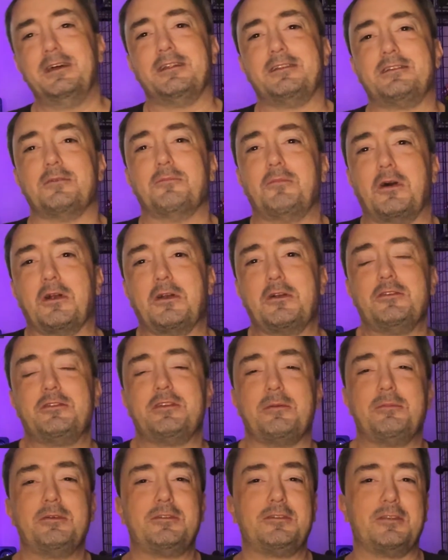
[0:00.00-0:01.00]
Tomorrow's
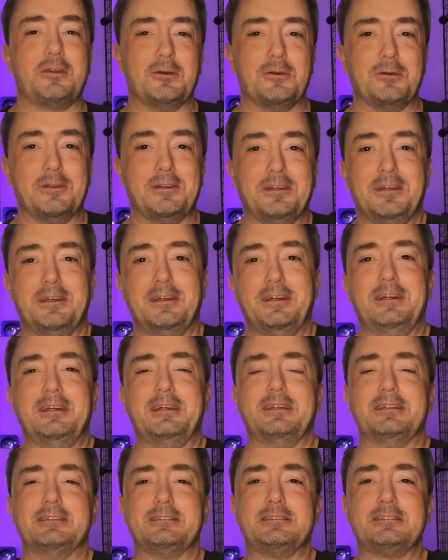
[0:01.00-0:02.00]
episode
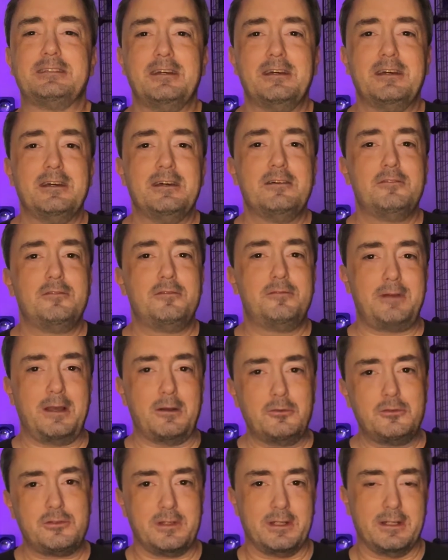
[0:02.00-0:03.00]
is
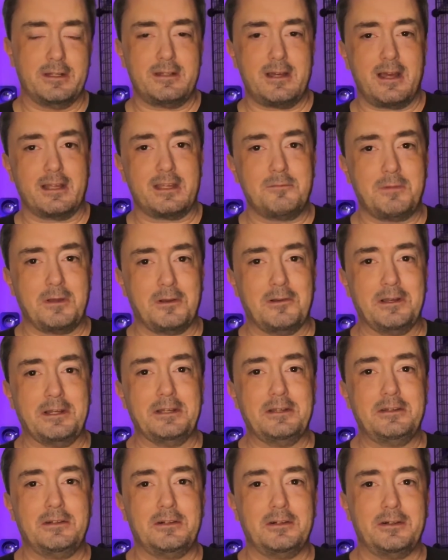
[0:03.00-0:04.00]
Fauci, a documentary
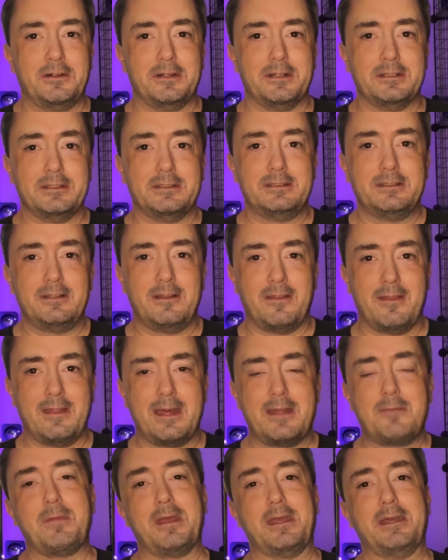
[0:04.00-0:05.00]
on
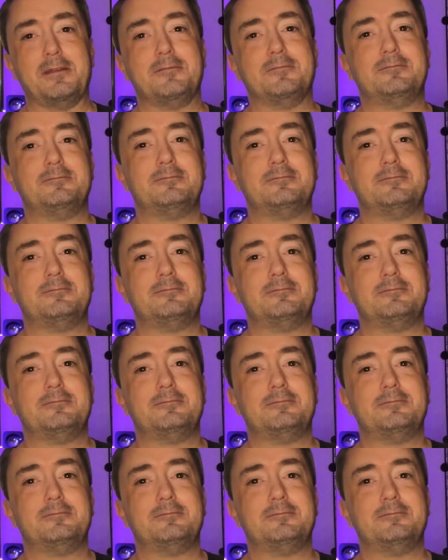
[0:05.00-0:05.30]
that man.